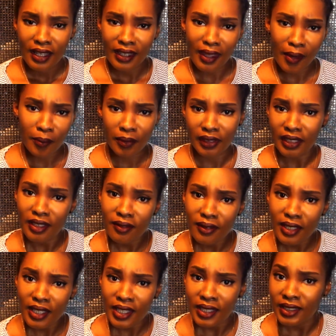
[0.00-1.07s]
Can't believe
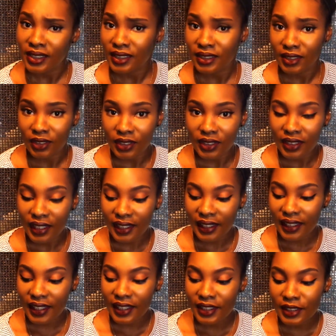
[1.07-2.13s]
it. Doesn't look like
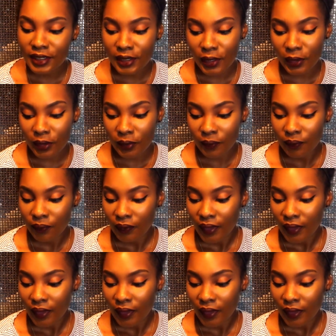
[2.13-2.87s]
it." So,